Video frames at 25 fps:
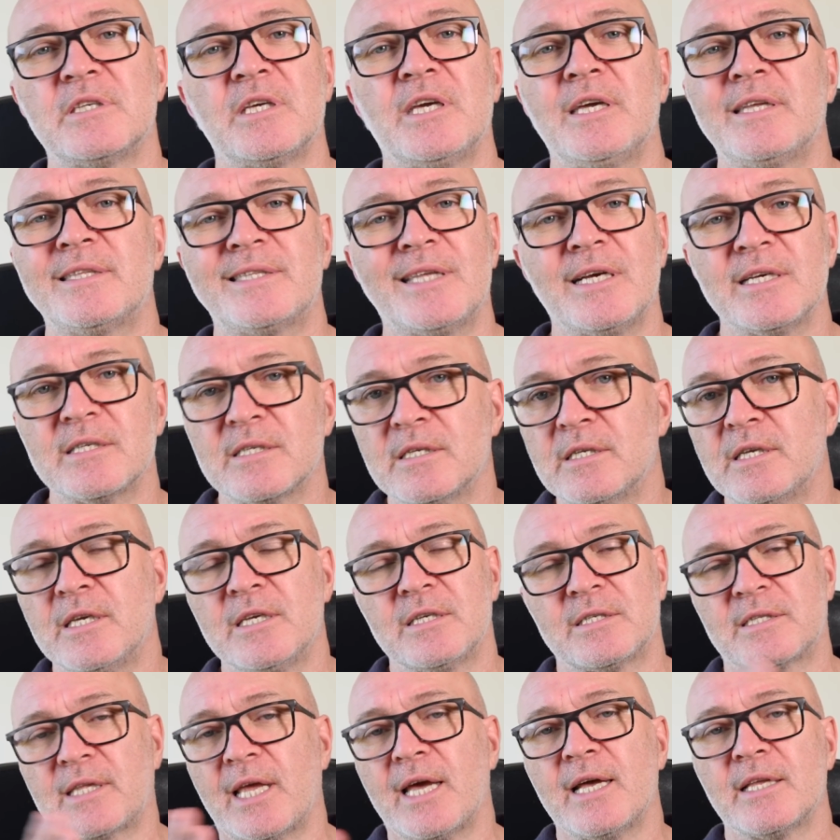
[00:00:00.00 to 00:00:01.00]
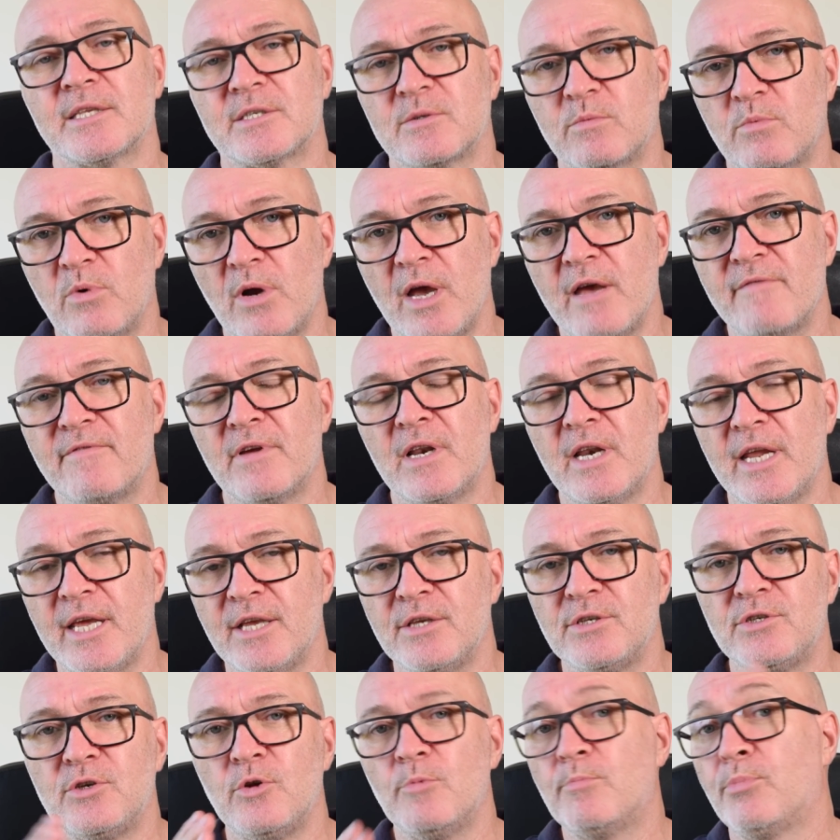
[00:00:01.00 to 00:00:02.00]
It doesn't. It's down to whatever
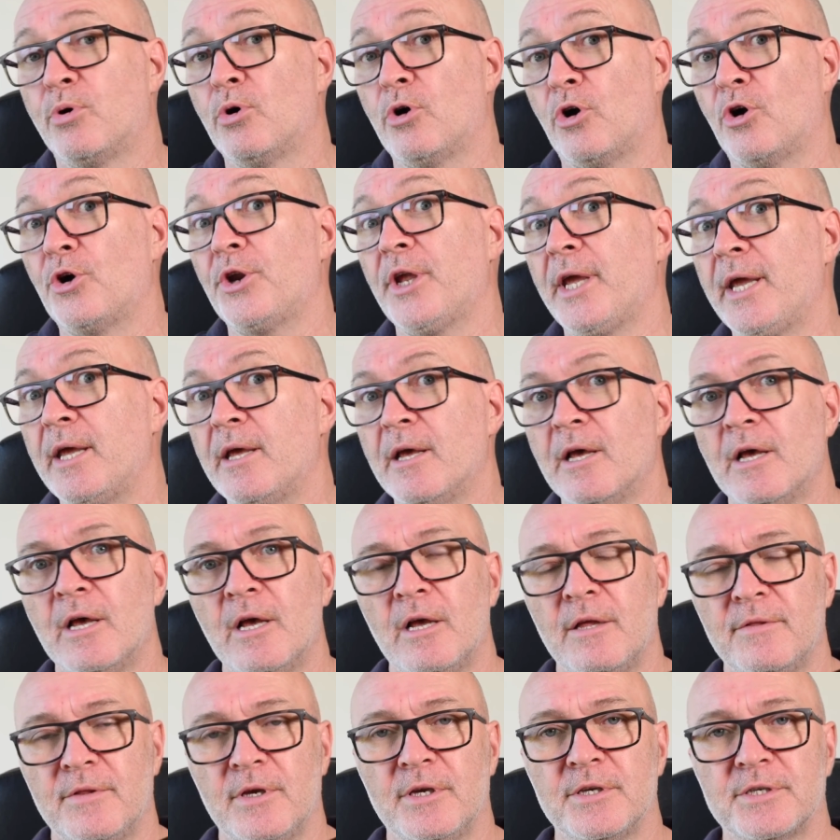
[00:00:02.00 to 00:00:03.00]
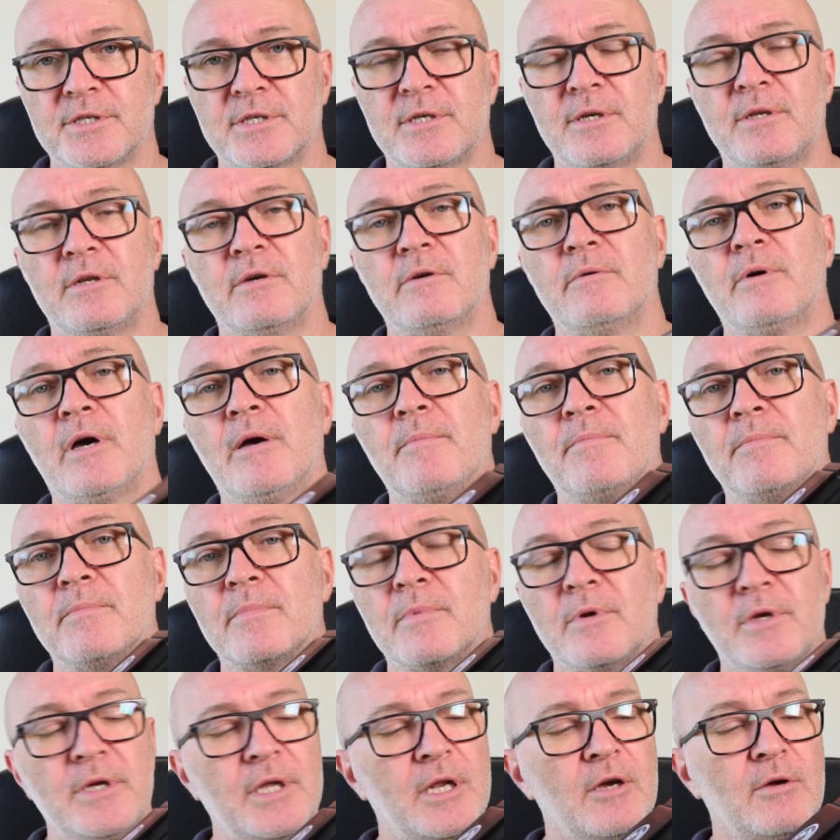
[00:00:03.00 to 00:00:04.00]
lens you put on it that's going to
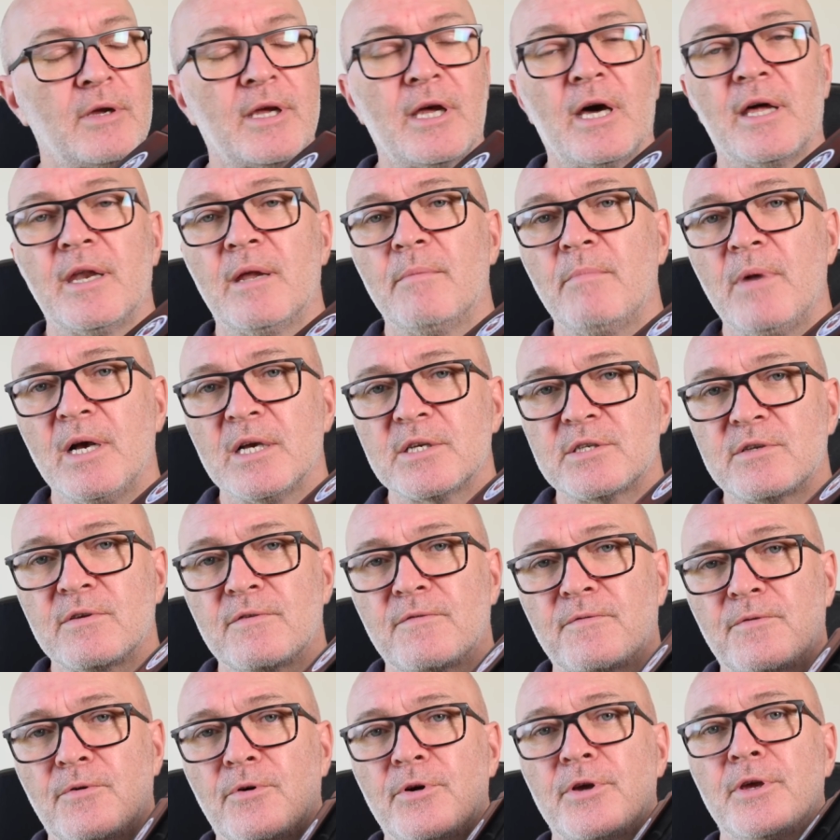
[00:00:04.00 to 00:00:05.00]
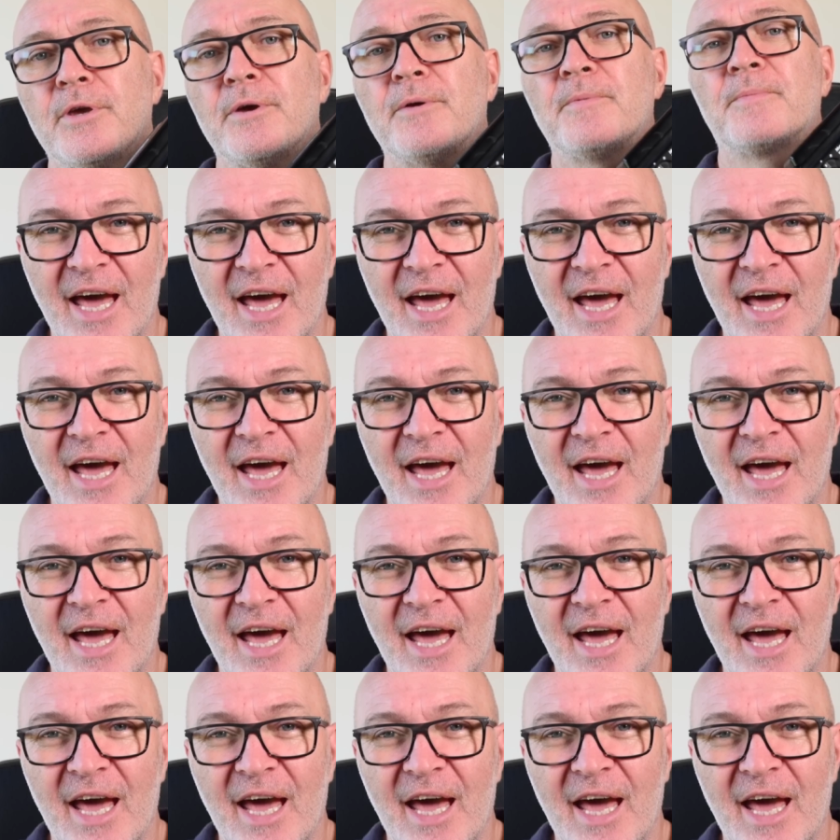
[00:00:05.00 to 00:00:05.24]
you know, cut the mustard for you.